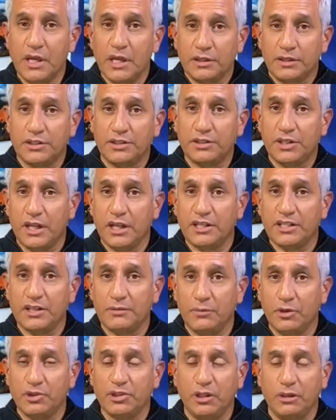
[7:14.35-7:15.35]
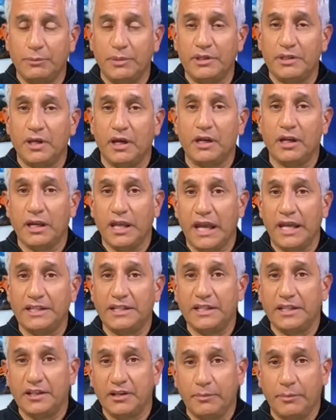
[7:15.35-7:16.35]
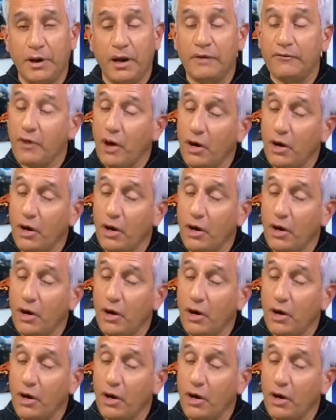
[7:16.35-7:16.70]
the studies had mostly been done on 18 and above,